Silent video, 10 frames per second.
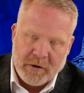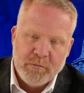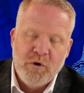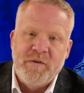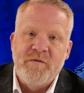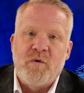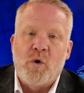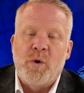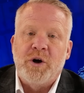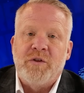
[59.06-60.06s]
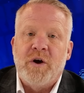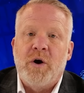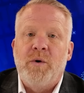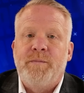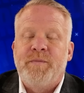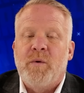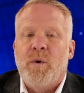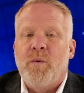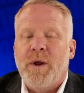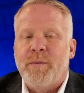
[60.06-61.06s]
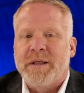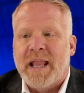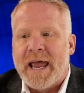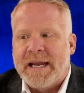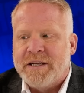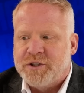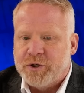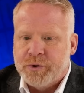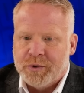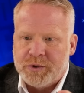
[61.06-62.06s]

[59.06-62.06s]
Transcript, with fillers: Moving forward, though, what I would like to,